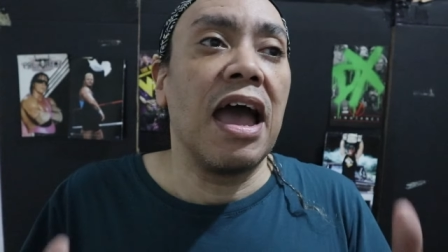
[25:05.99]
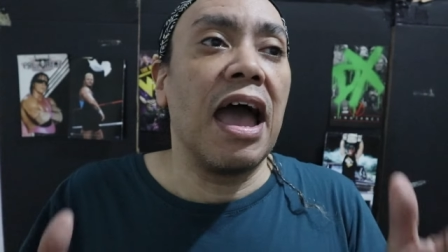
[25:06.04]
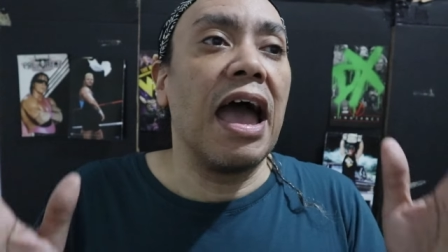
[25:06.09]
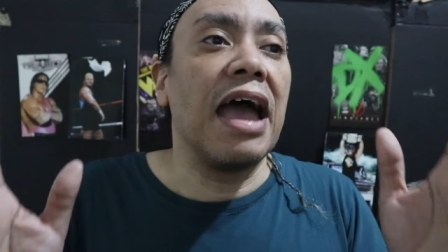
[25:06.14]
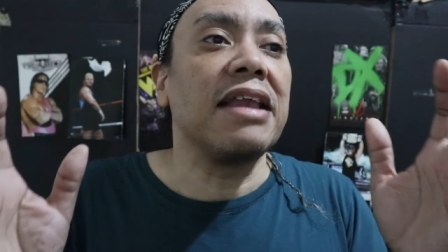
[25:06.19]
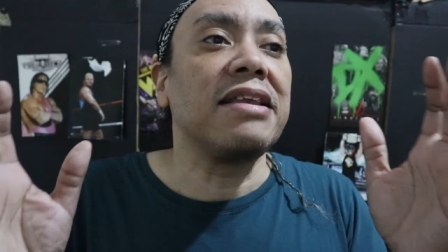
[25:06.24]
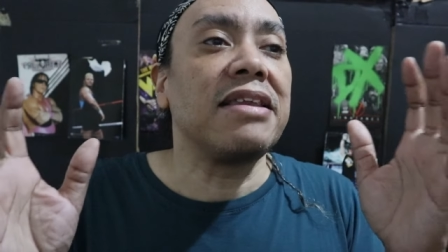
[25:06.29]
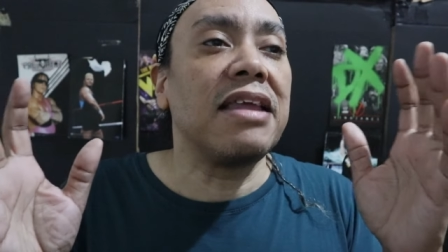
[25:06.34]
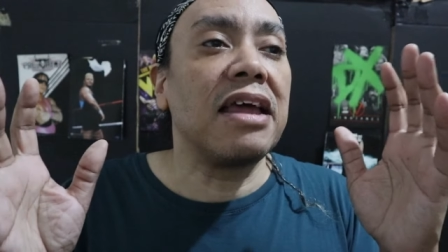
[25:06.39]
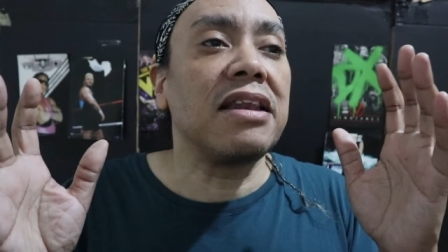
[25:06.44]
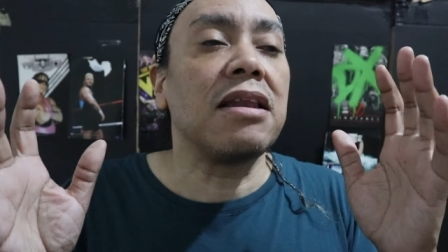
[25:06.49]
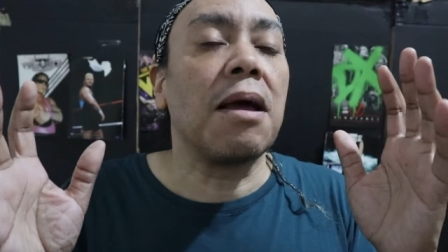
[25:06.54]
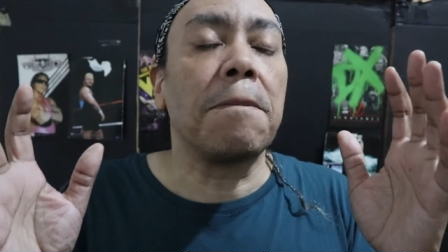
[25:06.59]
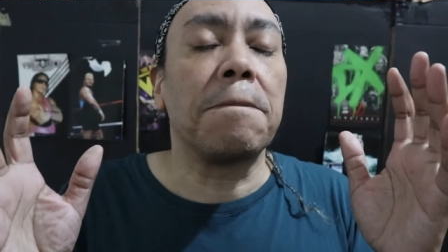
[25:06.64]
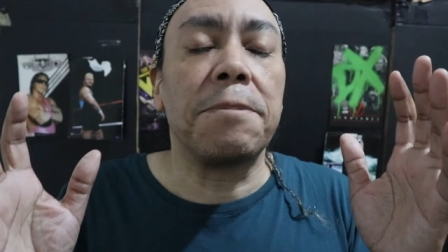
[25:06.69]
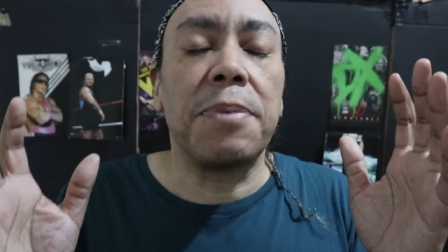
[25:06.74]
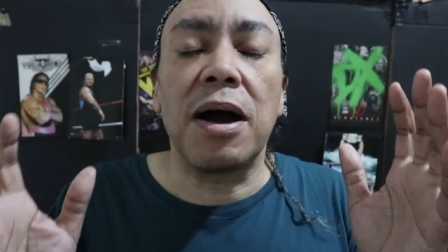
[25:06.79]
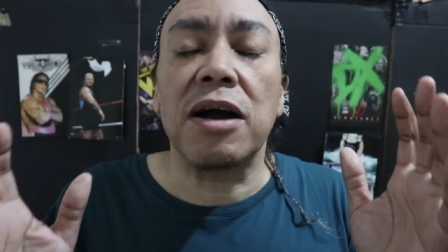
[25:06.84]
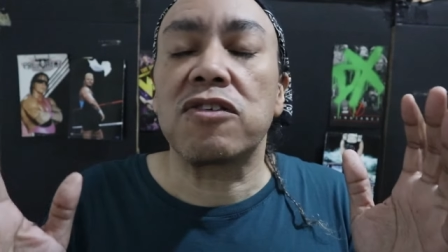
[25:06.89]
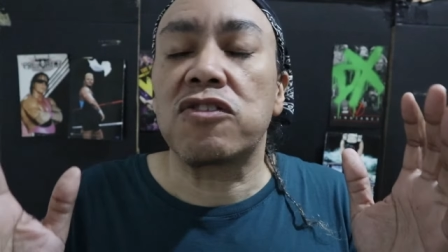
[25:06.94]
and then the
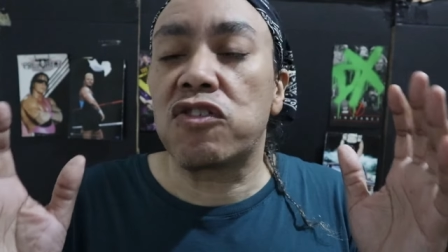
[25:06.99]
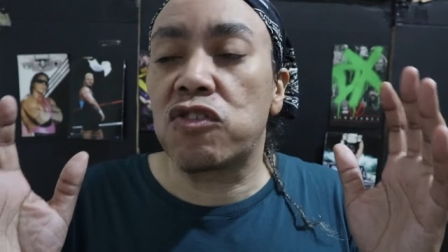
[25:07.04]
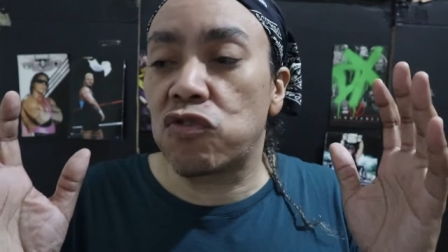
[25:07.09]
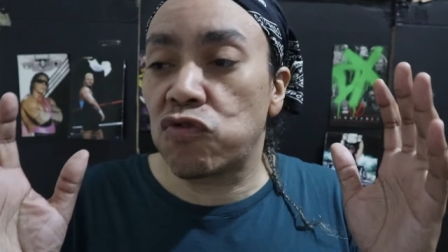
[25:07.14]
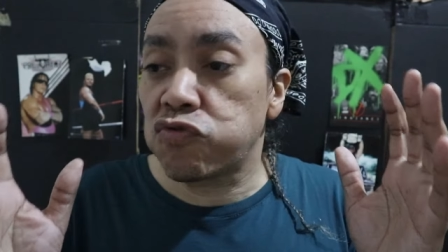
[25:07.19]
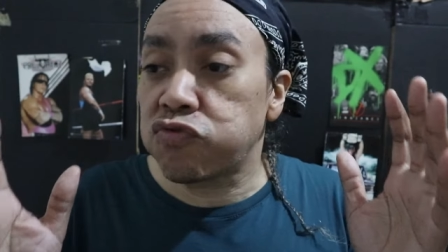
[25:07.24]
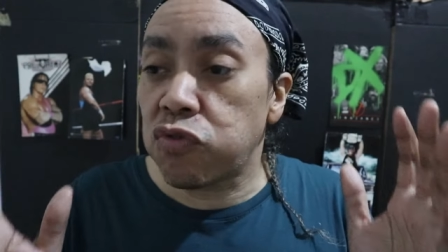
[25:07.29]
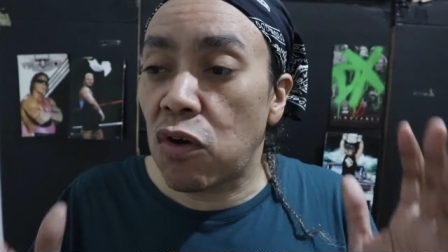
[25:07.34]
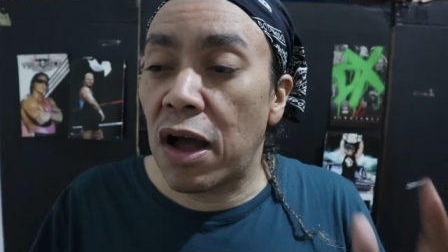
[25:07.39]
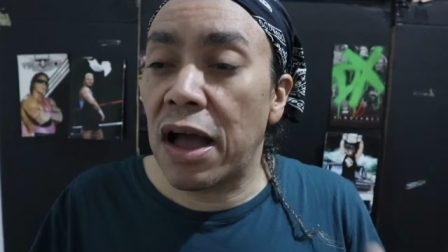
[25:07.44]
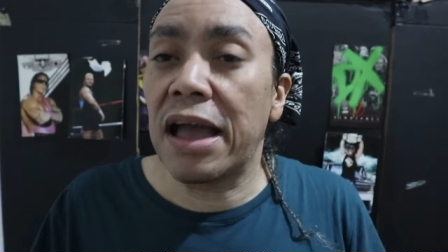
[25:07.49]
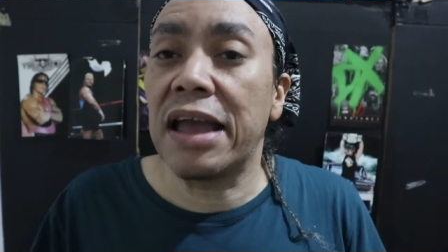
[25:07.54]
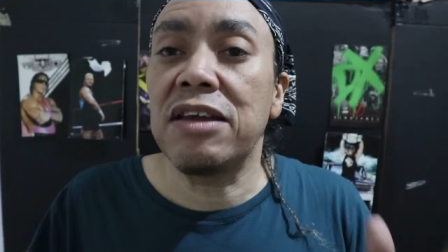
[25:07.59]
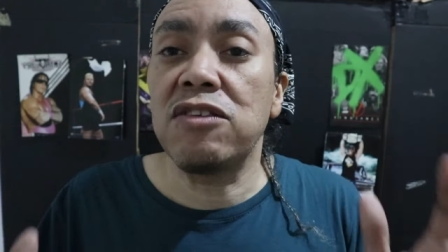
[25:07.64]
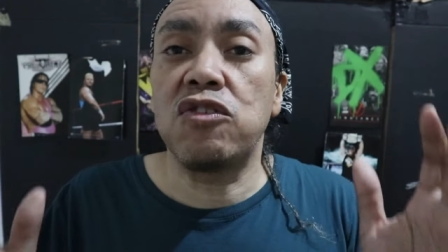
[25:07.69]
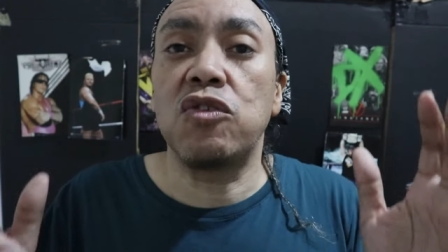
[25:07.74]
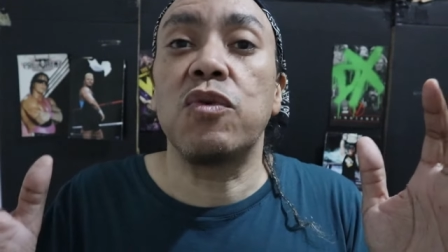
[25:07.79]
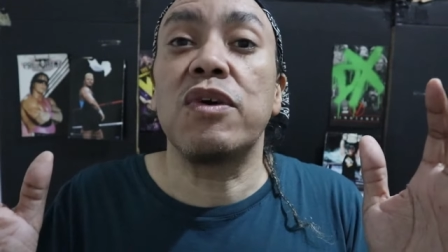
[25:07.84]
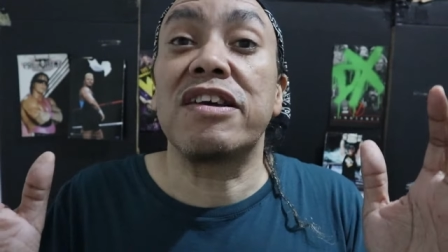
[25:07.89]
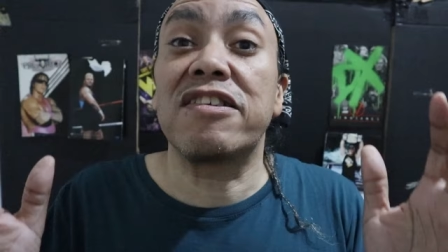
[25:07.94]
Bucks
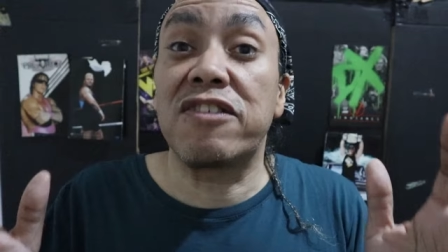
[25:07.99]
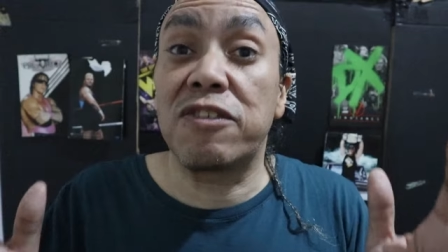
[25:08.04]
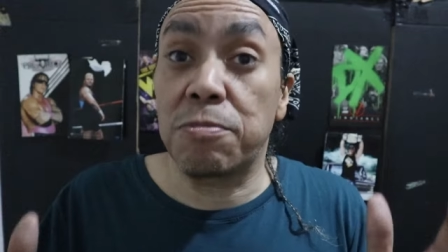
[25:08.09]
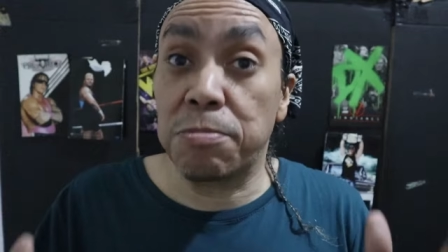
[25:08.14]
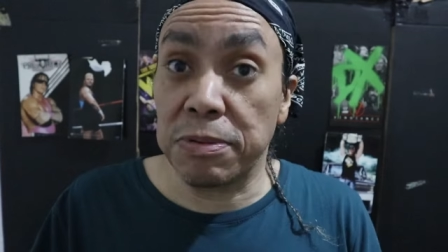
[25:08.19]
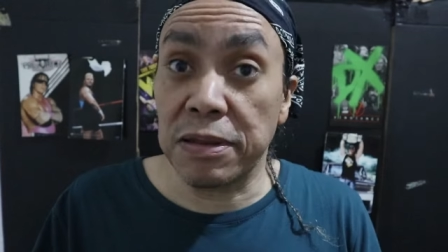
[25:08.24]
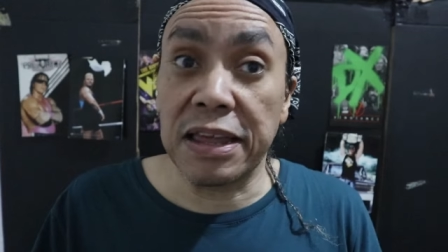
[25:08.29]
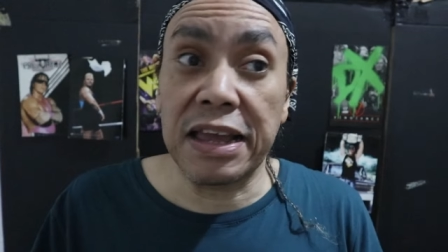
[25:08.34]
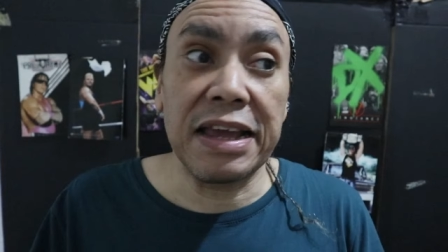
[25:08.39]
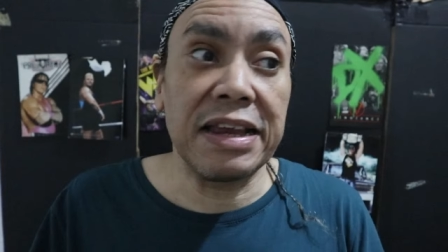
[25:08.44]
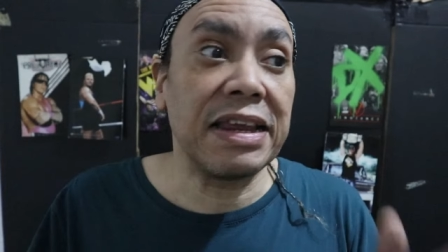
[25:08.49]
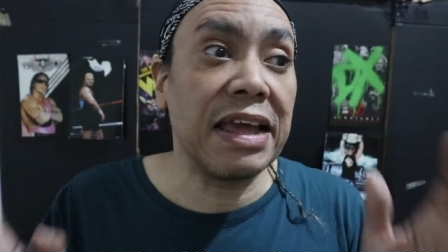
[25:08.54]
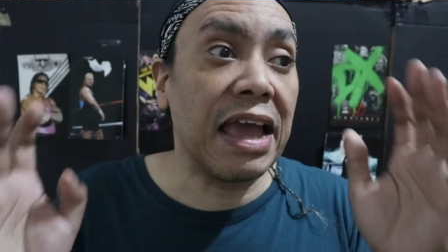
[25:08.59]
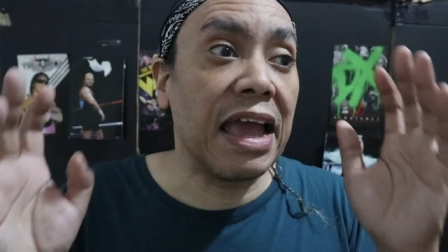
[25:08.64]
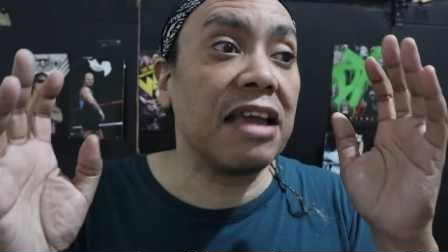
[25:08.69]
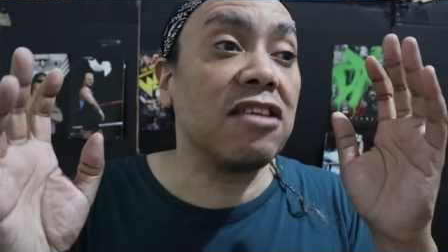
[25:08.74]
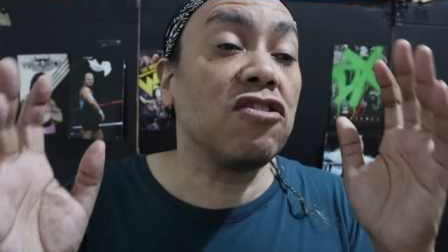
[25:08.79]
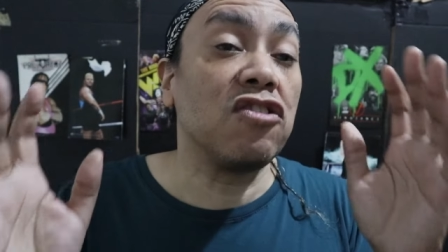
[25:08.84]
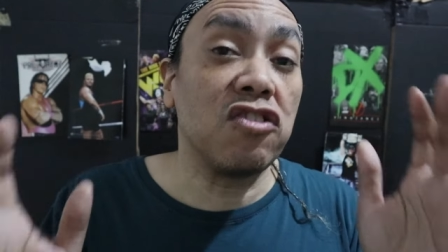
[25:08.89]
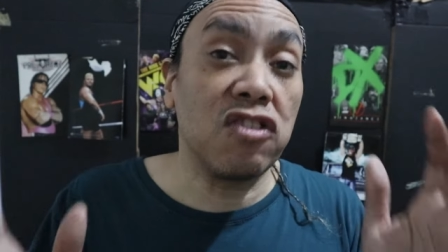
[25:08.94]
trying to explain it
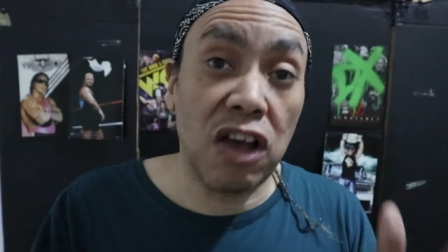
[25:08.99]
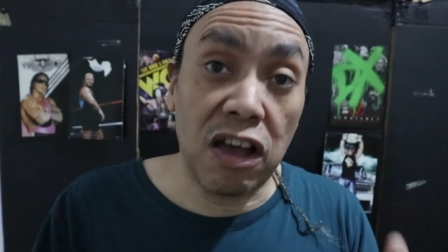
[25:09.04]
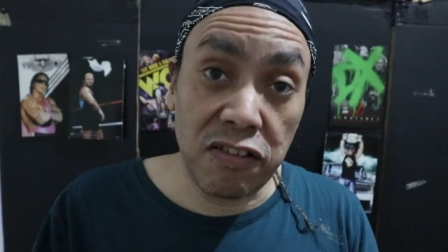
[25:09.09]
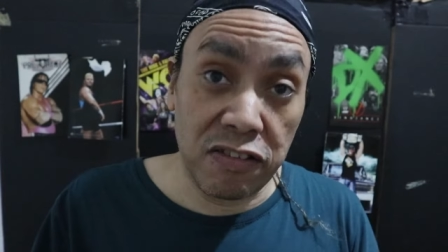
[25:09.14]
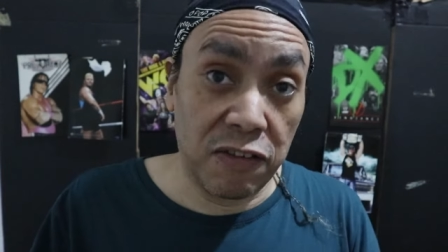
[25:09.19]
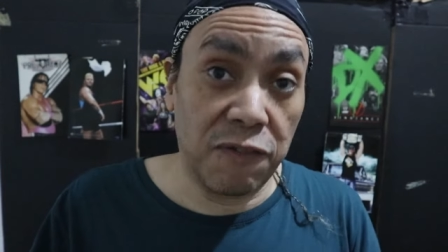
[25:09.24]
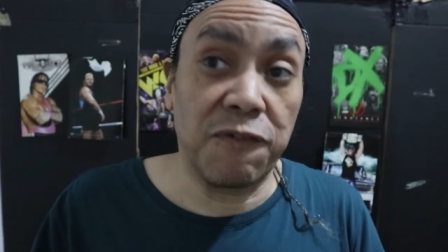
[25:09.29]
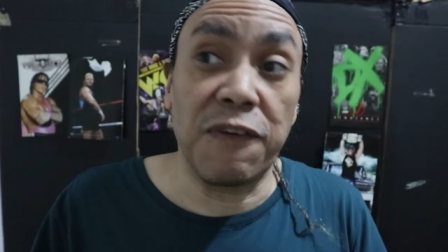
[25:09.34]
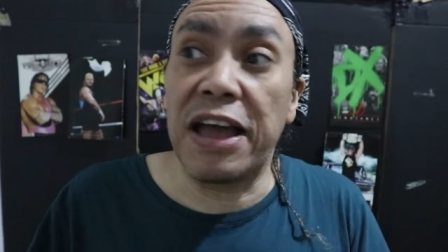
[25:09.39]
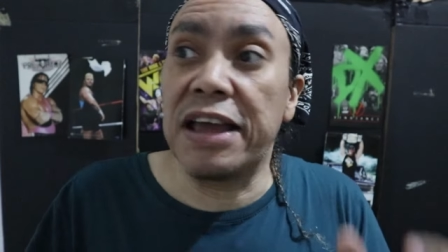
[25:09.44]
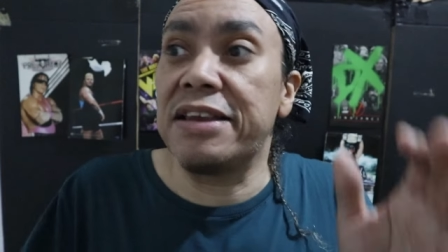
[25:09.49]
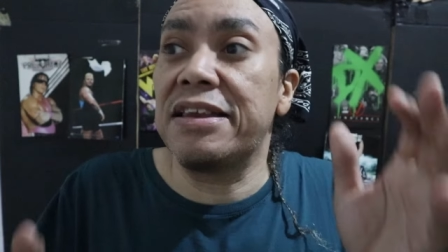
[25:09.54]
and justify,